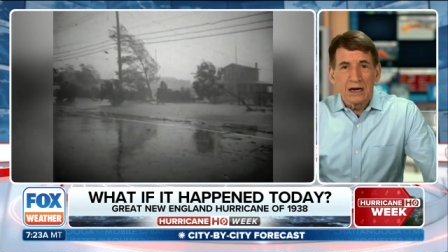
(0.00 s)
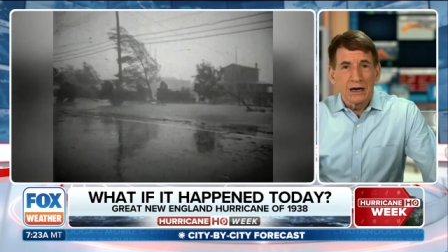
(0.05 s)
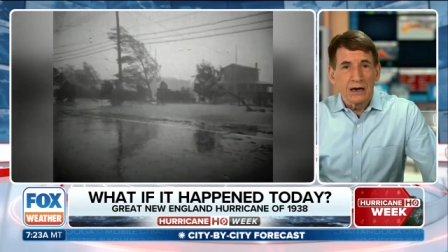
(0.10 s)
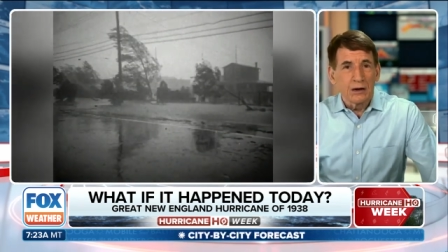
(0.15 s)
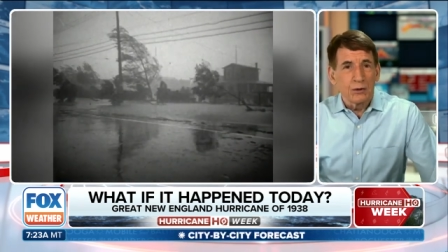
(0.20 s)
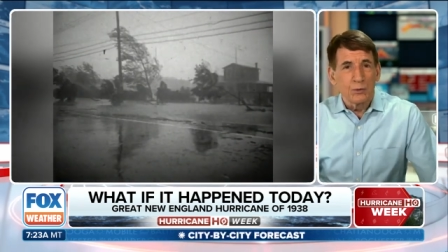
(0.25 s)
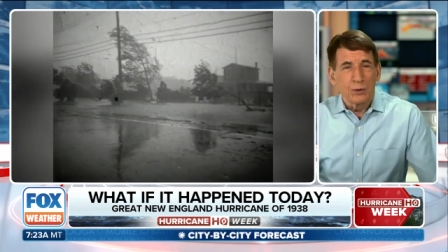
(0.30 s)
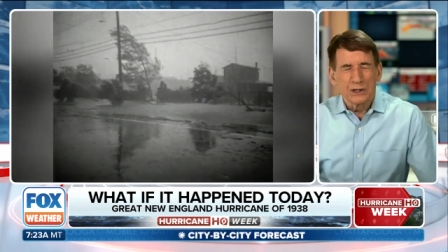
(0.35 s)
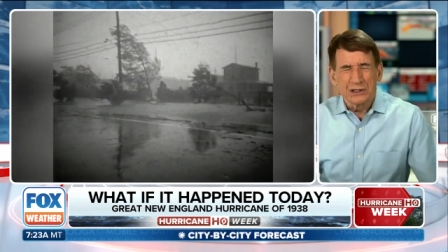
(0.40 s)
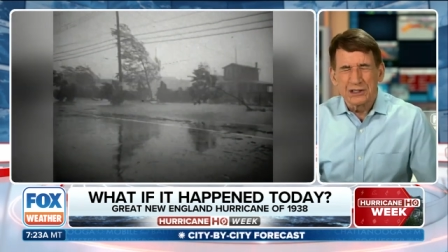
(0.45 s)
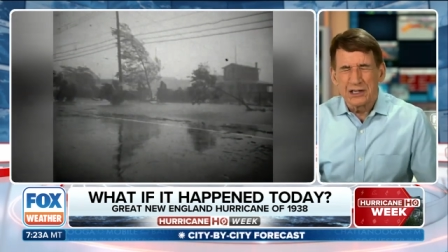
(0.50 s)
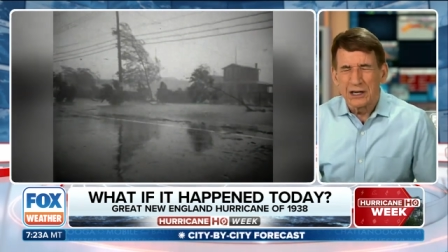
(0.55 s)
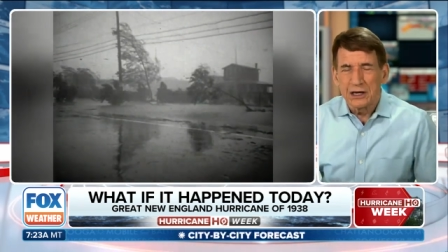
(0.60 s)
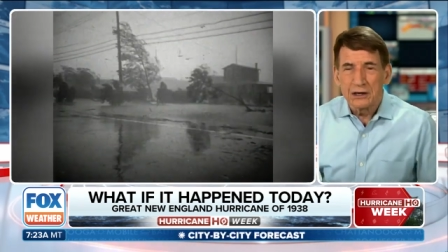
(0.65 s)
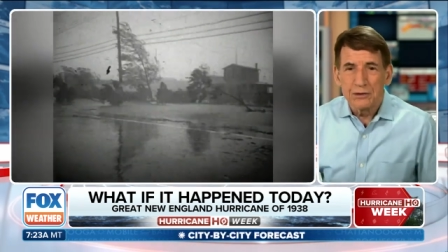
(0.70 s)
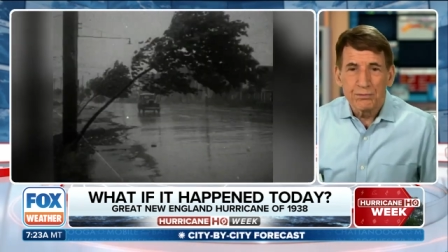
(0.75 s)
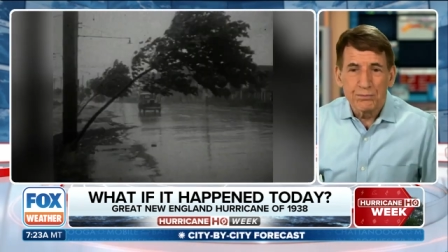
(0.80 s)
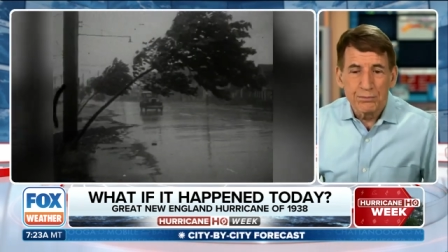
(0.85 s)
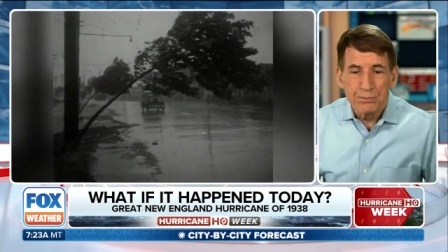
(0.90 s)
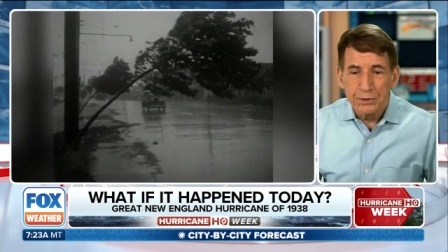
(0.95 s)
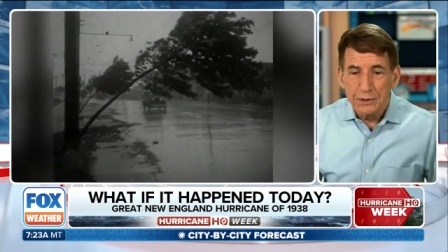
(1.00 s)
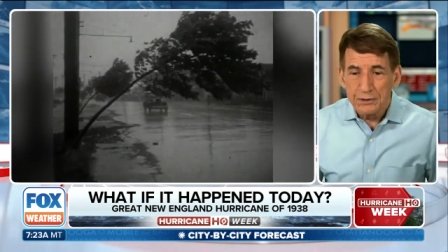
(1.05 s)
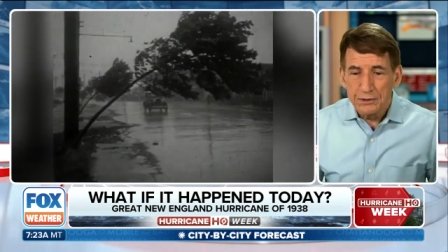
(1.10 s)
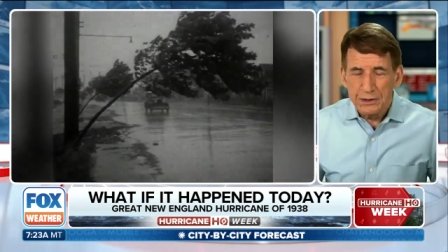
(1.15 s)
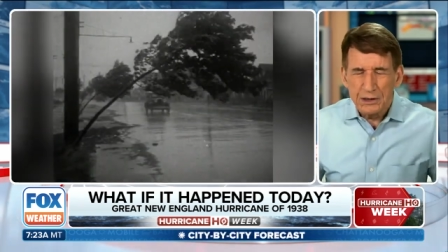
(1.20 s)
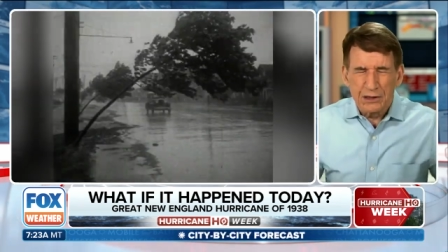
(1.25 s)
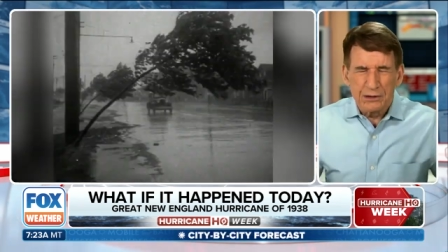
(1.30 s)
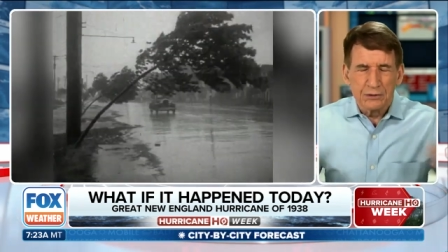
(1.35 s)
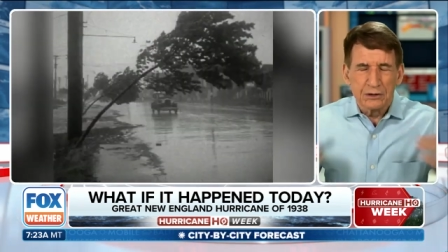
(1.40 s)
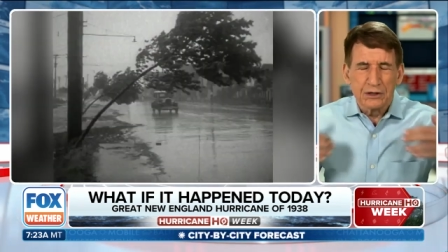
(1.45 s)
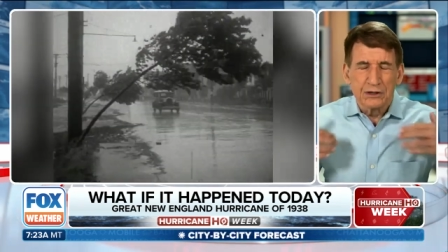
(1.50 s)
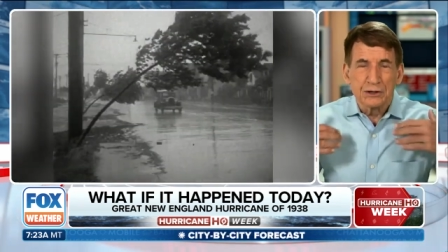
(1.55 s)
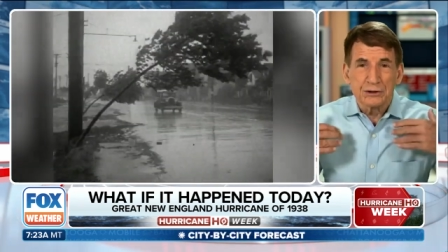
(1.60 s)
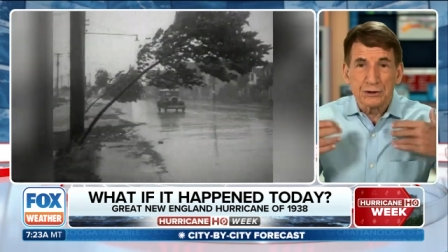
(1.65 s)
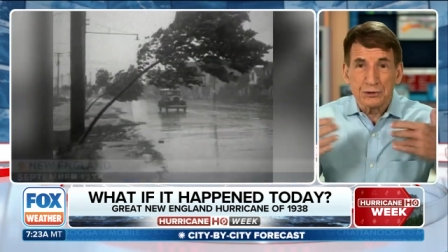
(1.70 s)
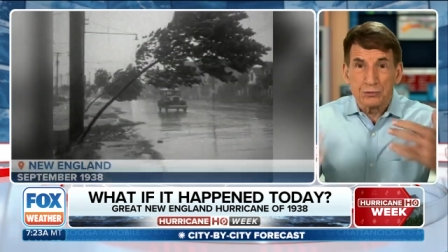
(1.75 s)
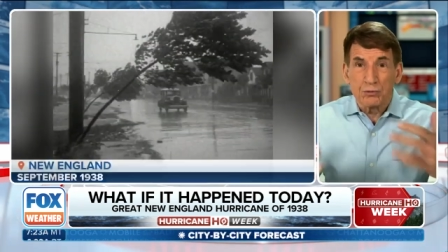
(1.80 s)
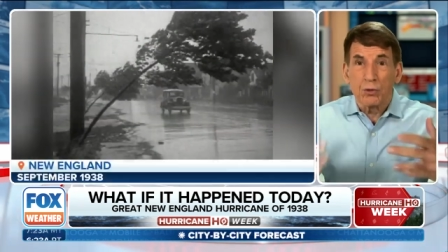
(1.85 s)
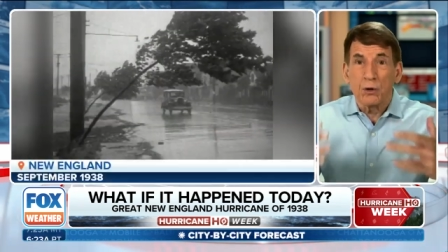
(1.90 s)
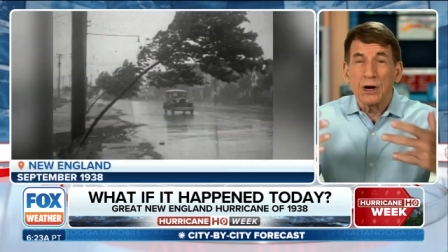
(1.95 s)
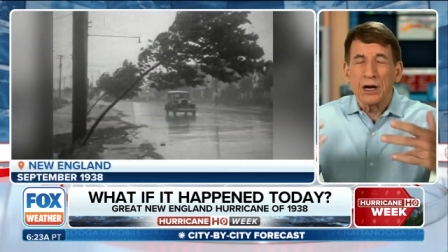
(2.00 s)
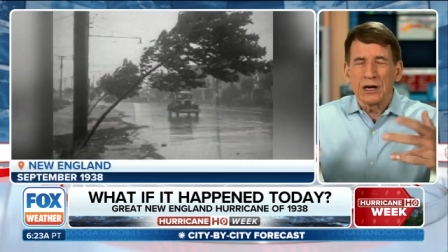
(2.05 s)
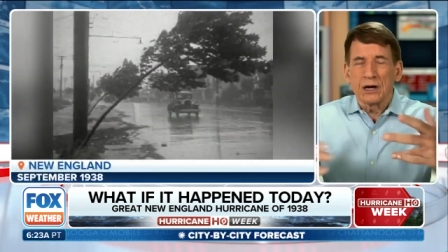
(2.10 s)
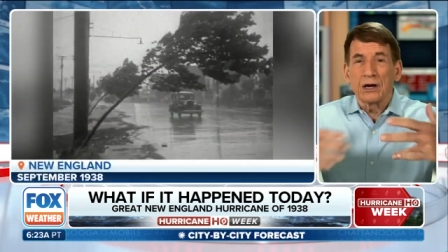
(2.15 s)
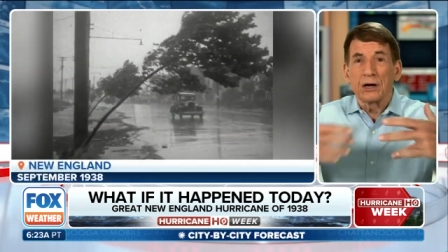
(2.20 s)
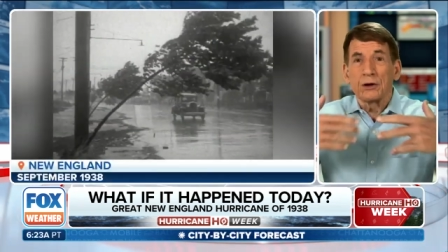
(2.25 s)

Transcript: uh, it was a it destroyed